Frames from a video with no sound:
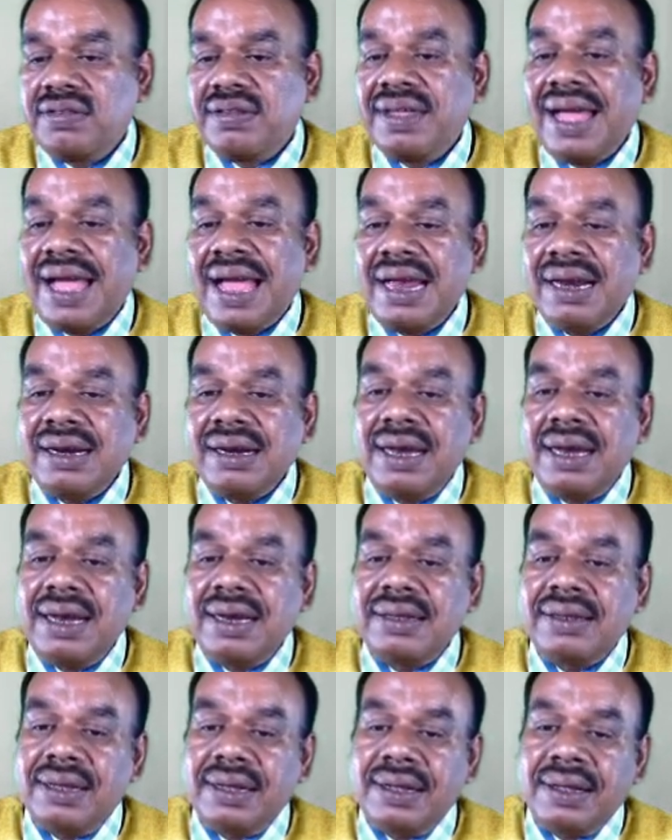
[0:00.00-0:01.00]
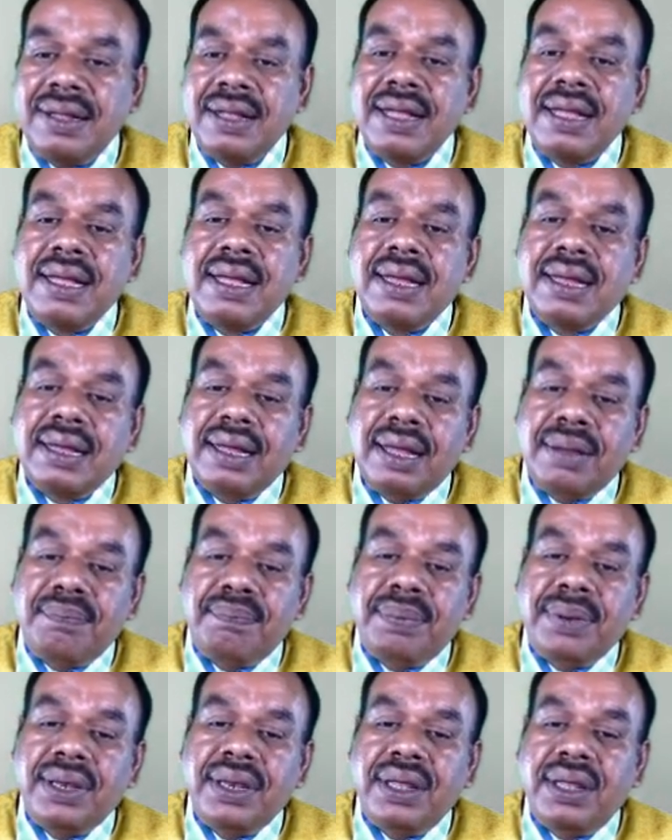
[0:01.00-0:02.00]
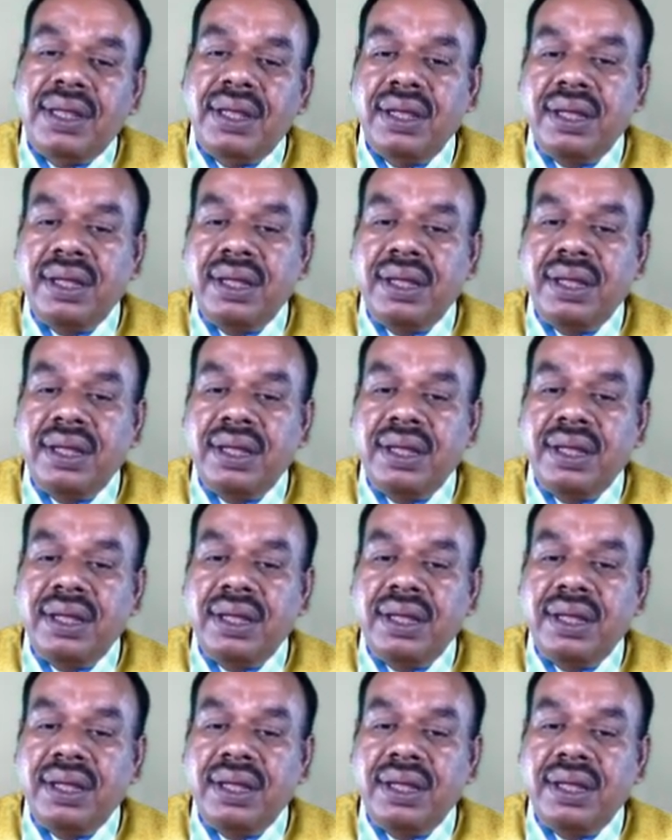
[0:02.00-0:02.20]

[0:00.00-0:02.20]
Calculate the company